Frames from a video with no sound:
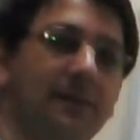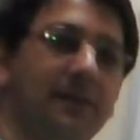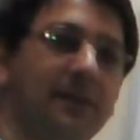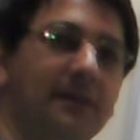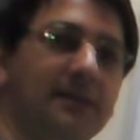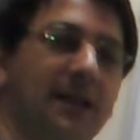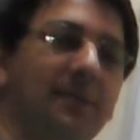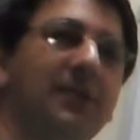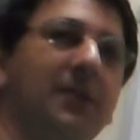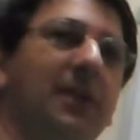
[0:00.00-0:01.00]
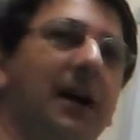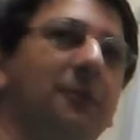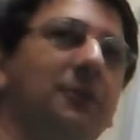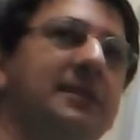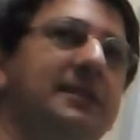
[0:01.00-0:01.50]
something that
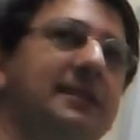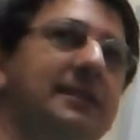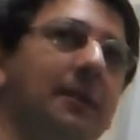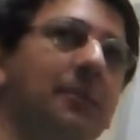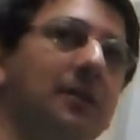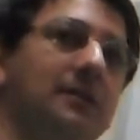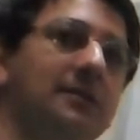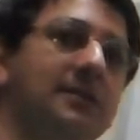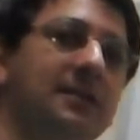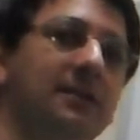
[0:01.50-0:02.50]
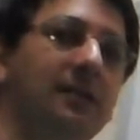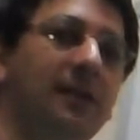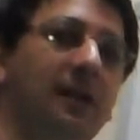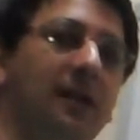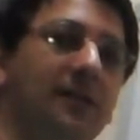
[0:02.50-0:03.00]
resembles
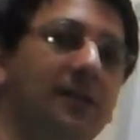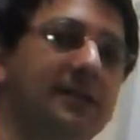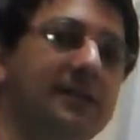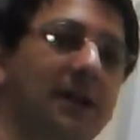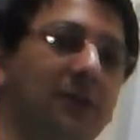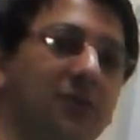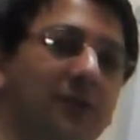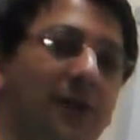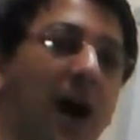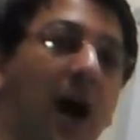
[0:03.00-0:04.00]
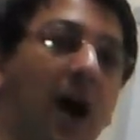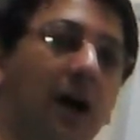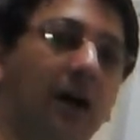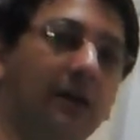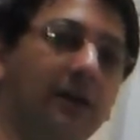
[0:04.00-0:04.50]
the sound of
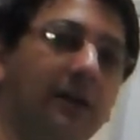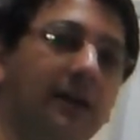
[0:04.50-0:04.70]
R.